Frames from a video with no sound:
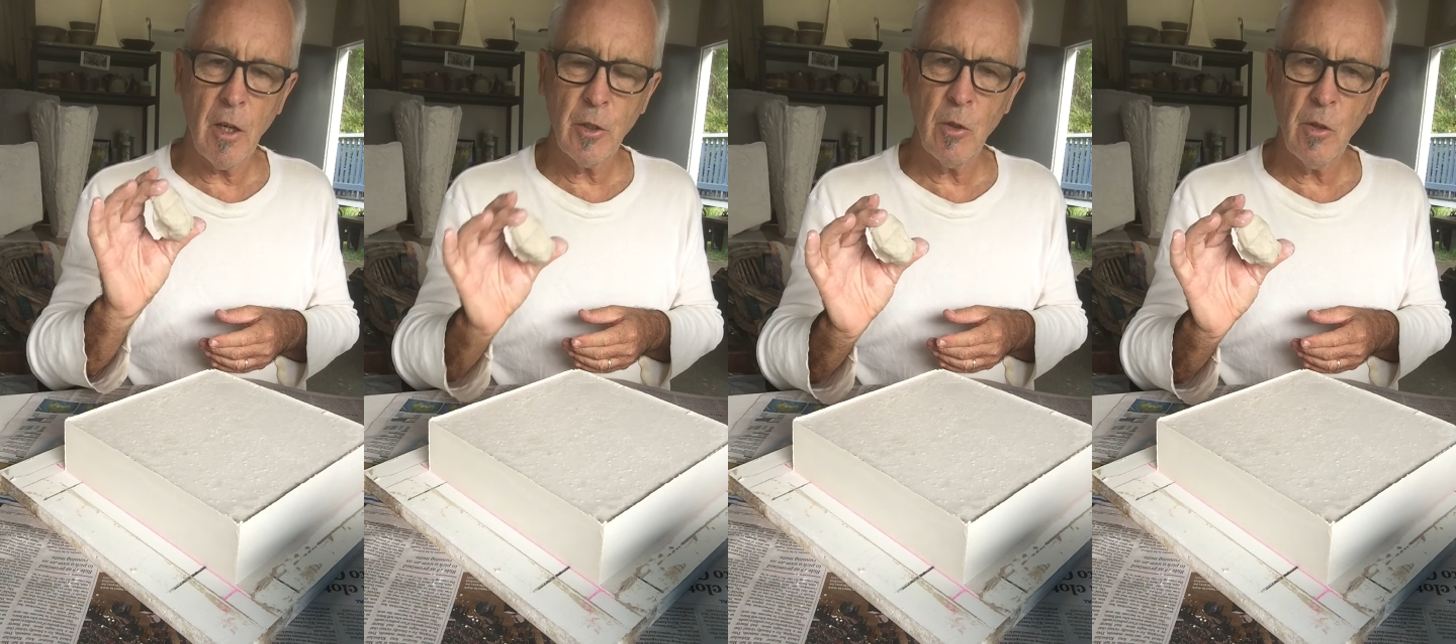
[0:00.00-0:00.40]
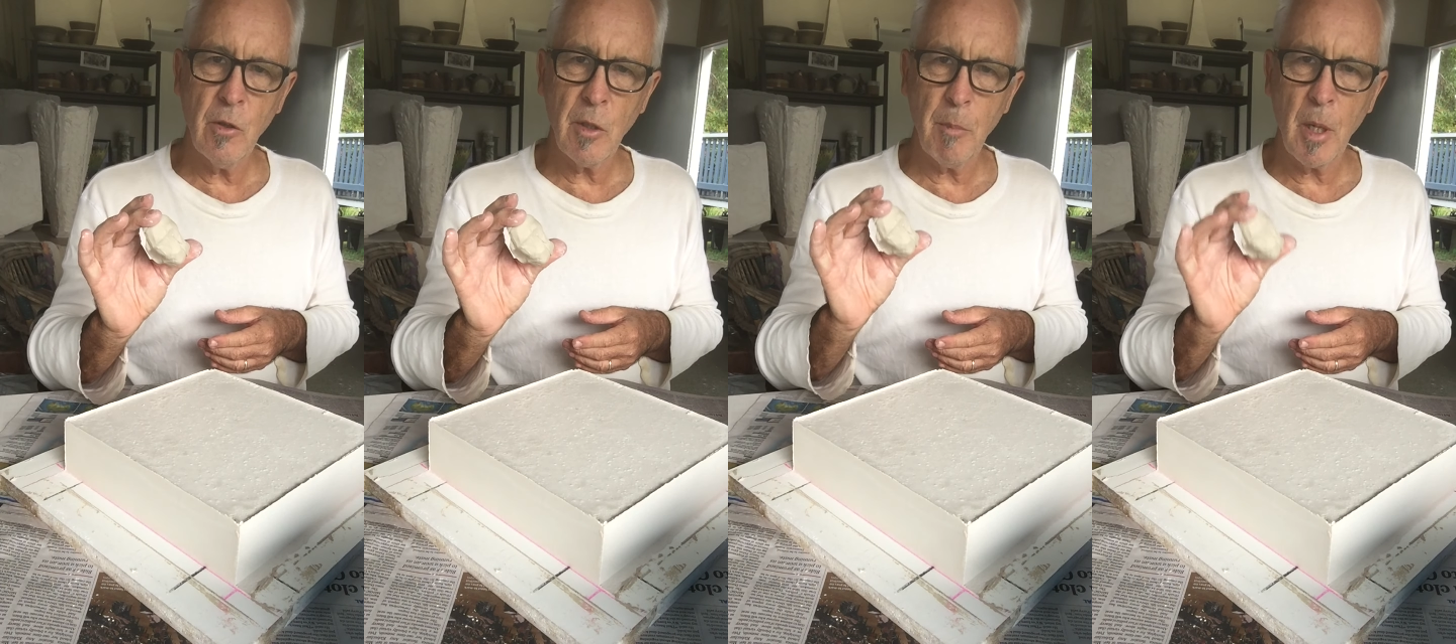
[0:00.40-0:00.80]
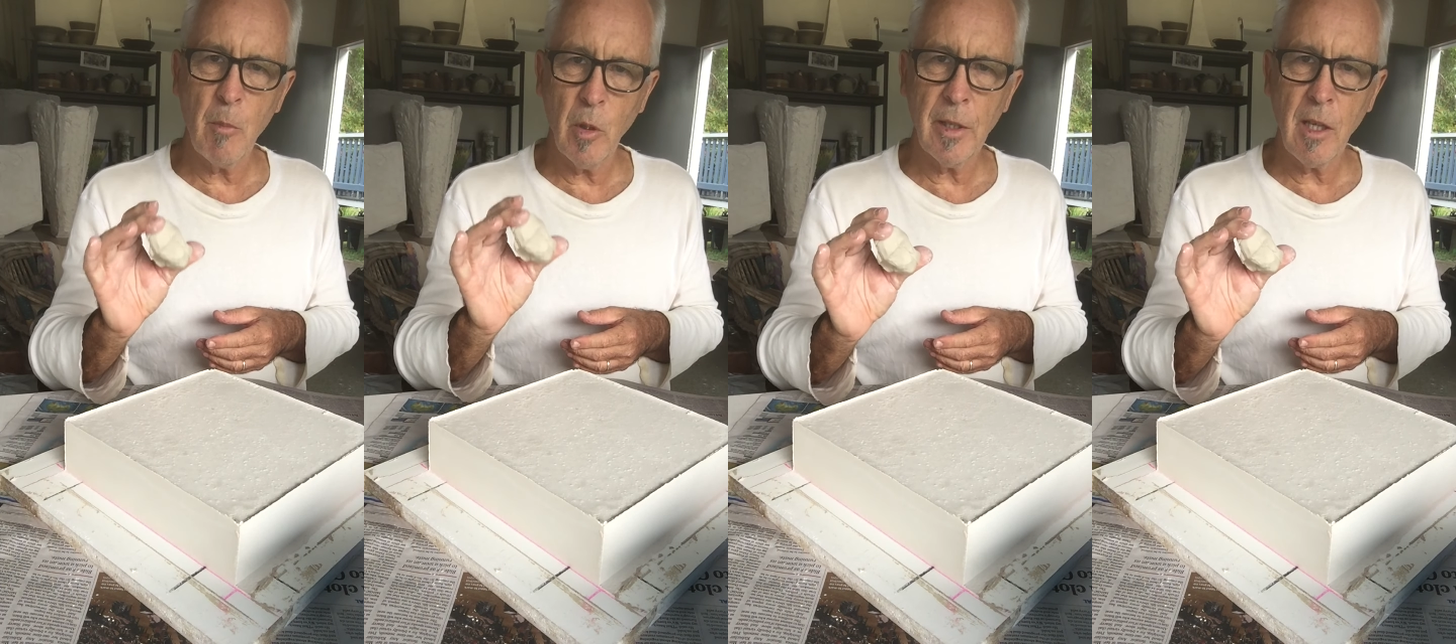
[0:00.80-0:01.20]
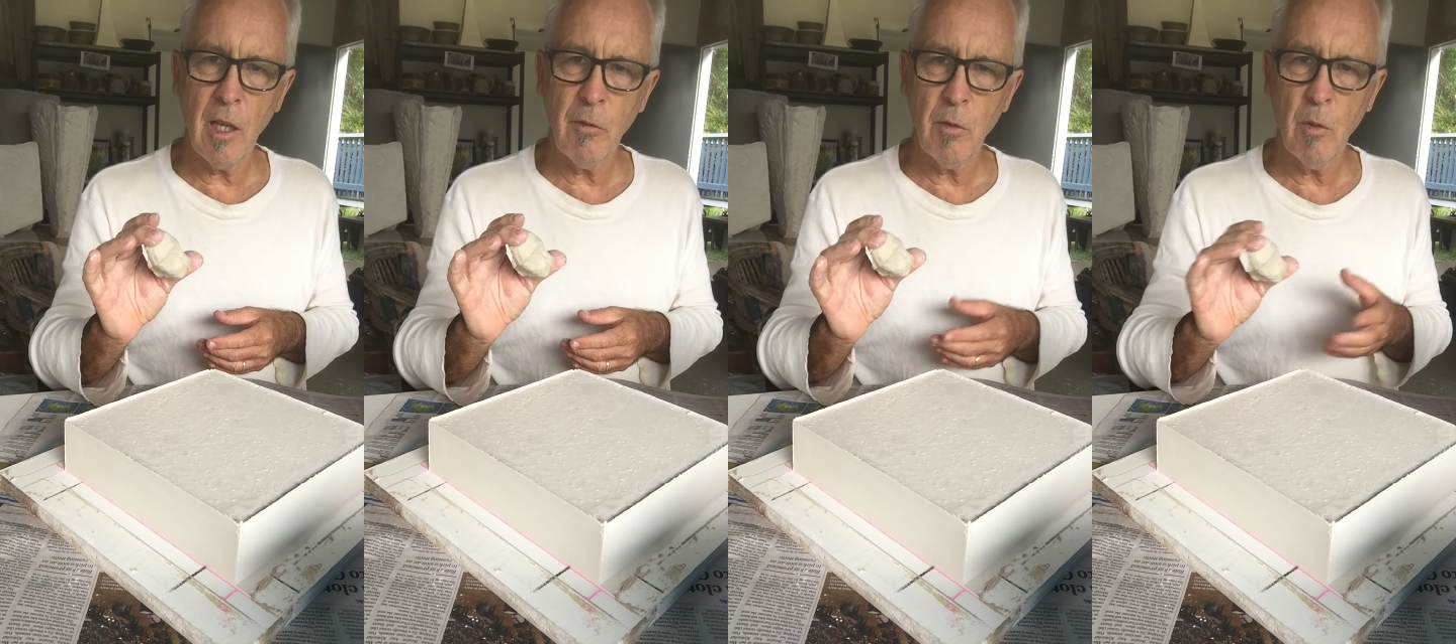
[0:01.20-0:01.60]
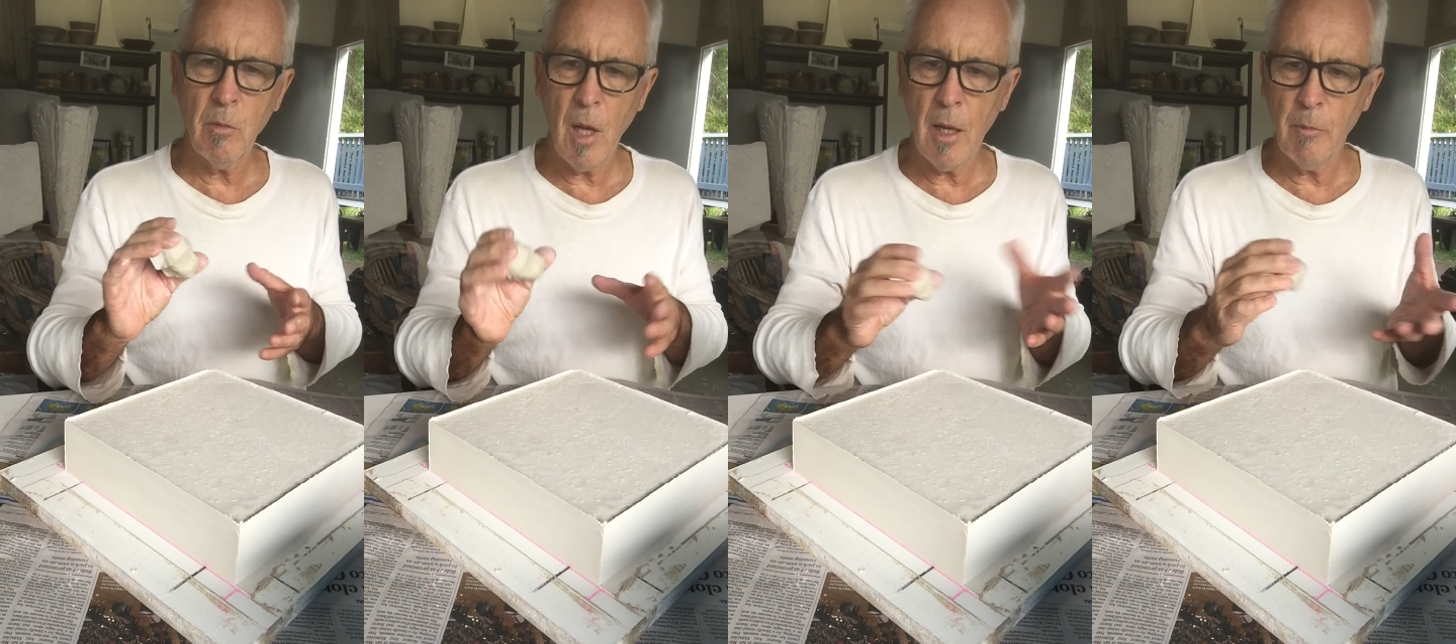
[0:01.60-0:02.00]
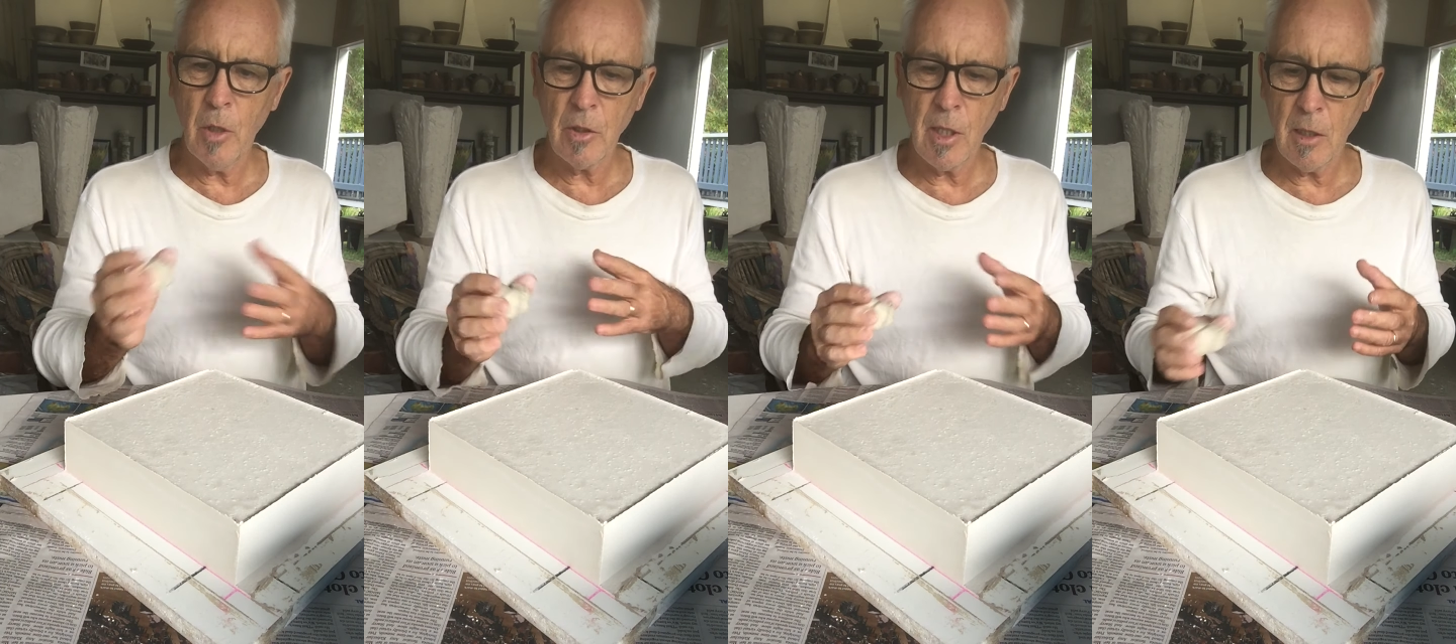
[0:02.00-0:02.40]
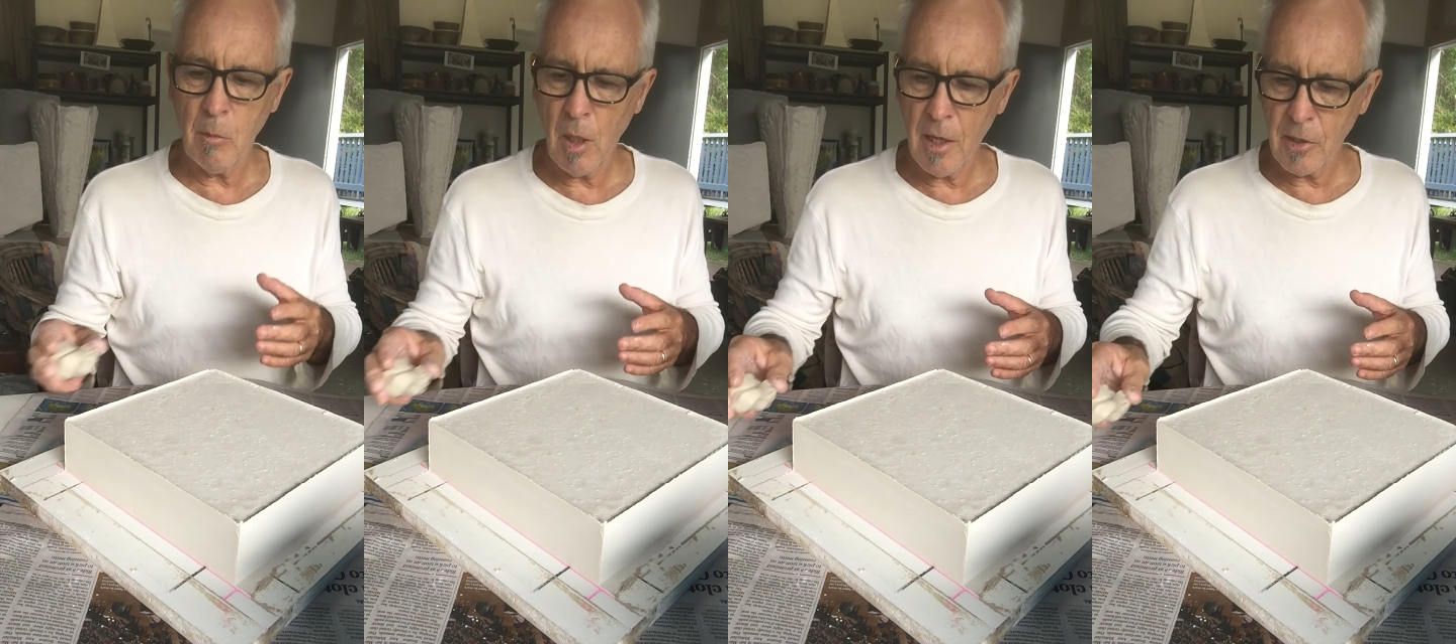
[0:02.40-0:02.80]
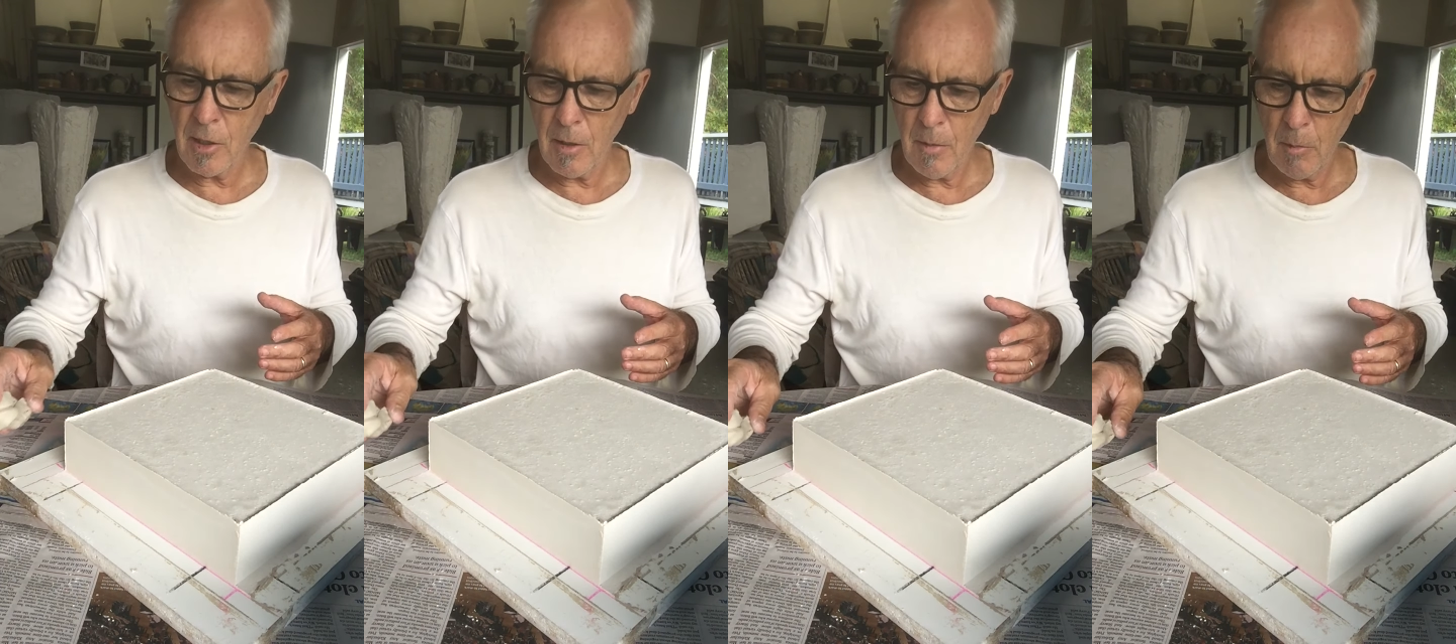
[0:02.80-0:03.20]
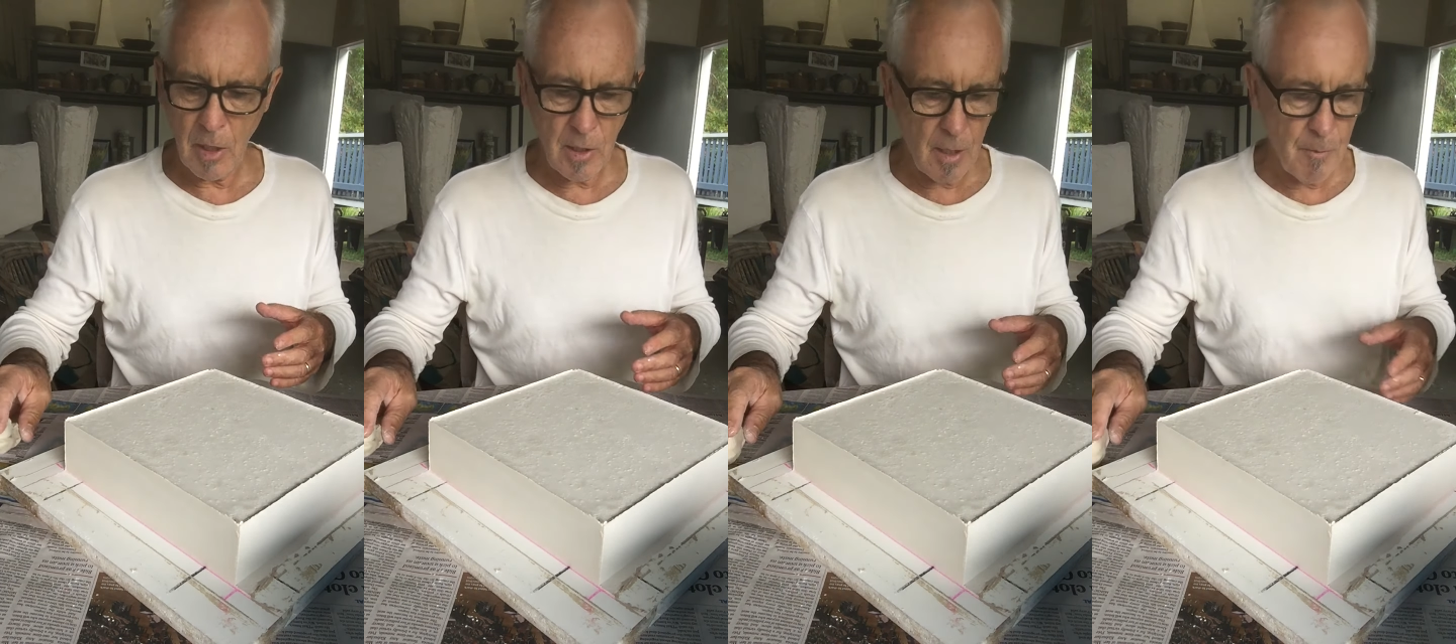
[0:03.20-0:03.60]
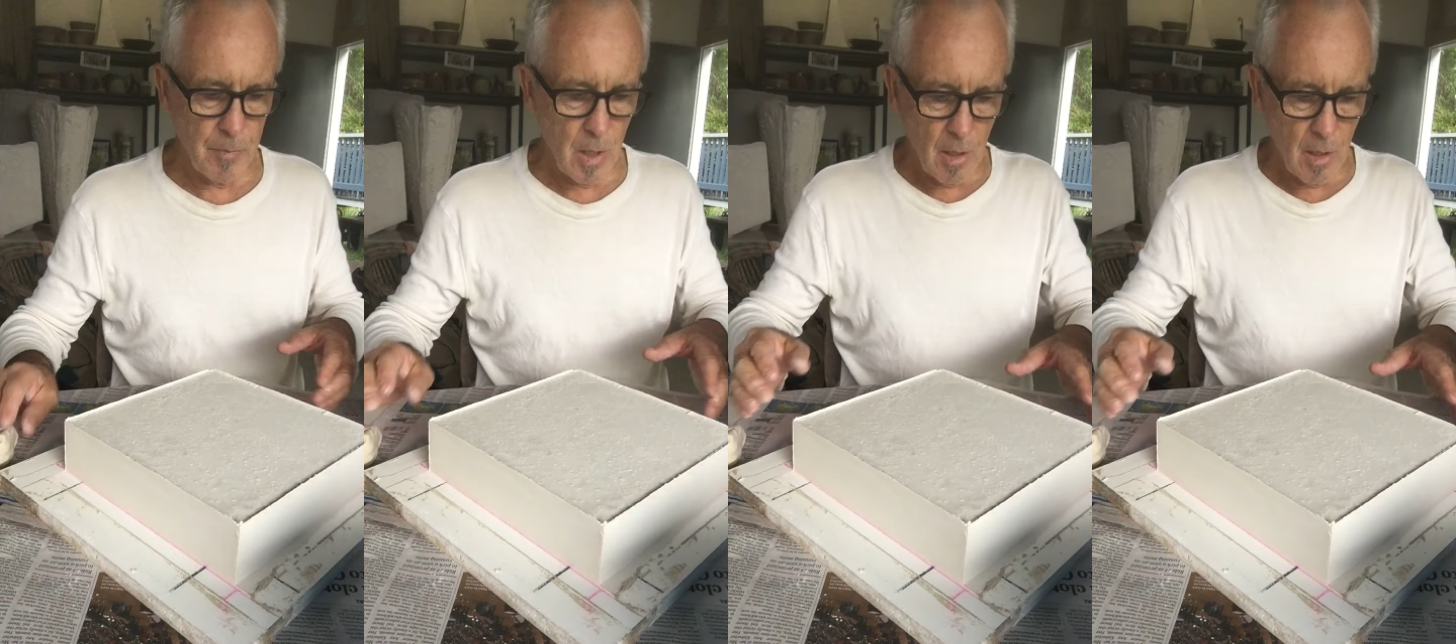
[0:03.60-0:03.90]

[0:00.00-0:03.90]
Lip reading: I do use it, but I'm really careful not to get the plaster mixed up.